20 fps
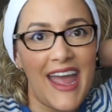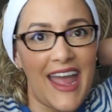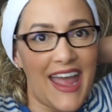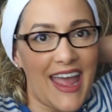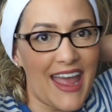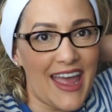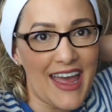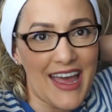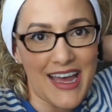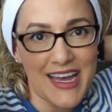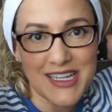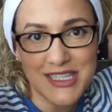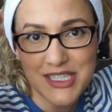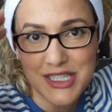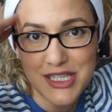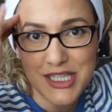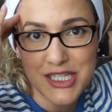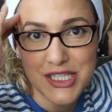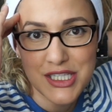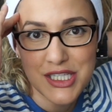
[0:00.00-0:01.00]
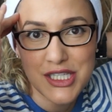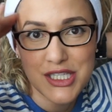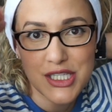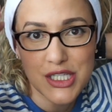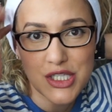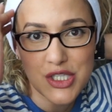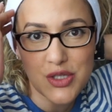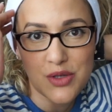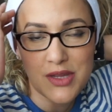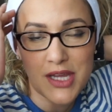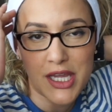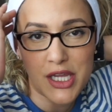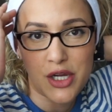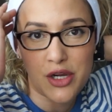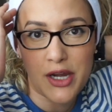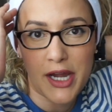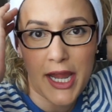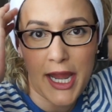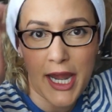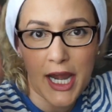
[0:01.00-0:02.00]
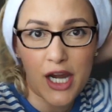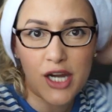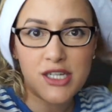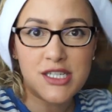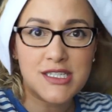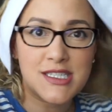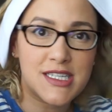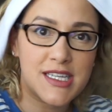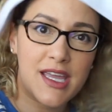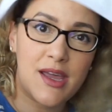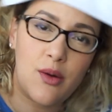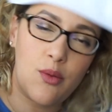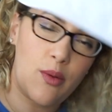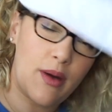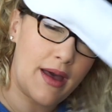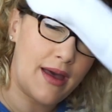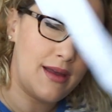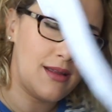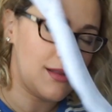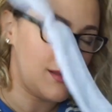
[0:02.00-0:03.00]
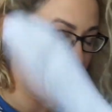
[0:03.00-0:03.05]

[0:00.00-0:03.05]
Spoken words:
And this is so that your hair doesn't get wet.